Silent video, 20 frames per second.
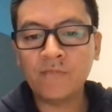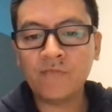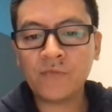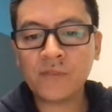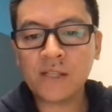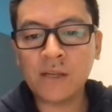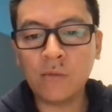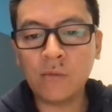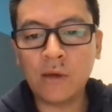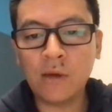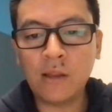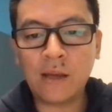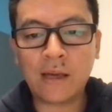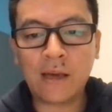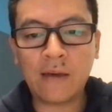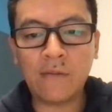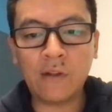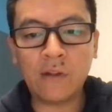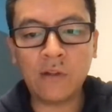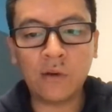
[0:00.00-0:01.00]
someone like
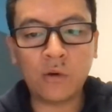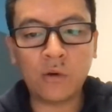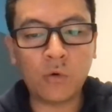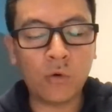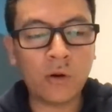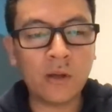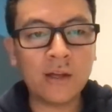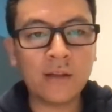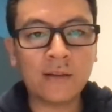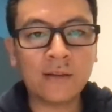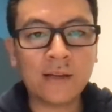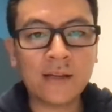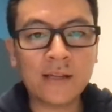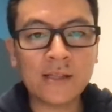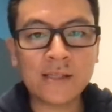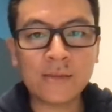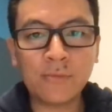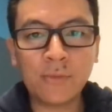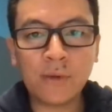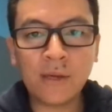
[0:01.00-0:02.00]
Evan Longoria needs
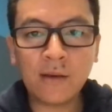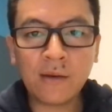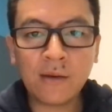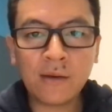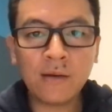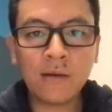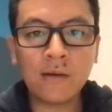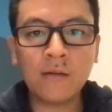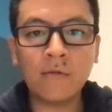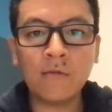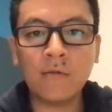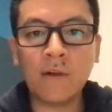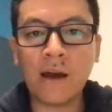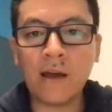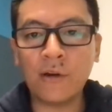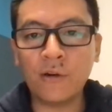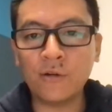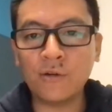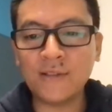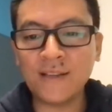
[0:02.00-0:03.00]
to be,
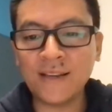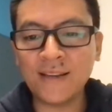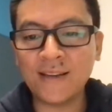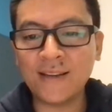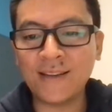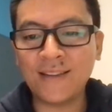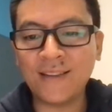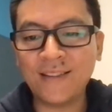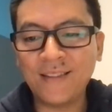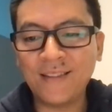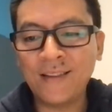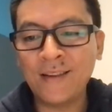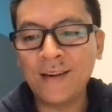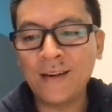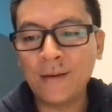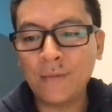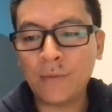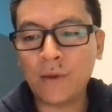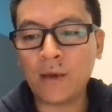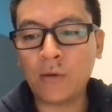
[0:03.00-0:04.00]
rather than
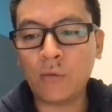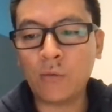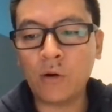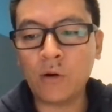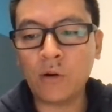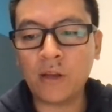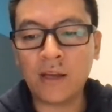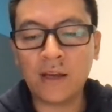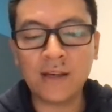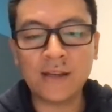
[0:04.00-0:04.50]
being where he